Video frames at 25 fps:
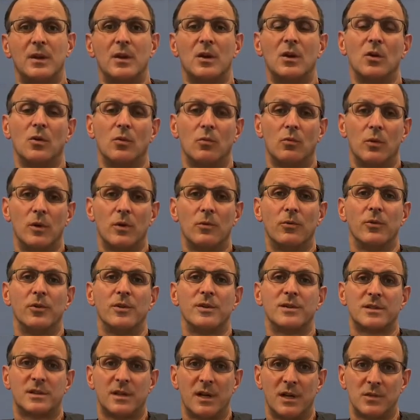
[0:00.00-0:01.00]
We will
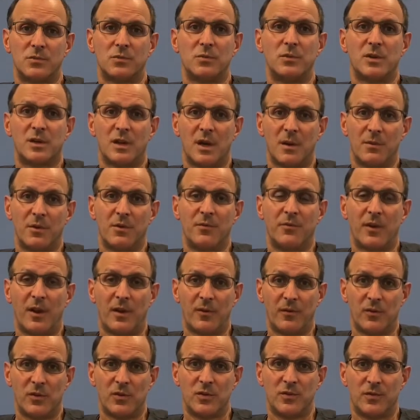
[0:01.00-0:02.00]
discuss when you come in for that
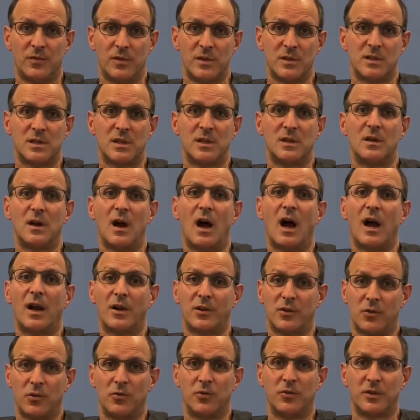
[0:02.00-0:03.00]
first visit
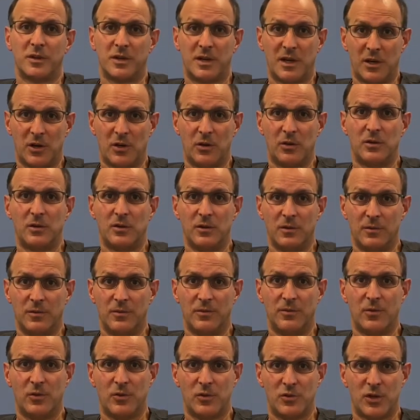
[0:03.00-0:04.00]
ongoing care for your
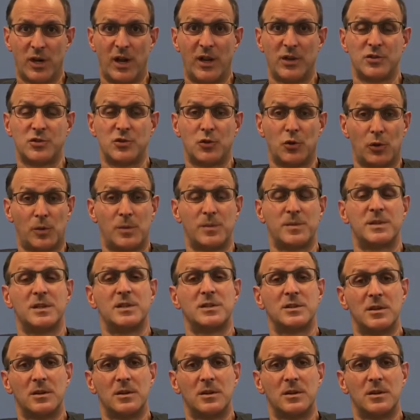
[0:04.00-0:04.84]
child's circumcision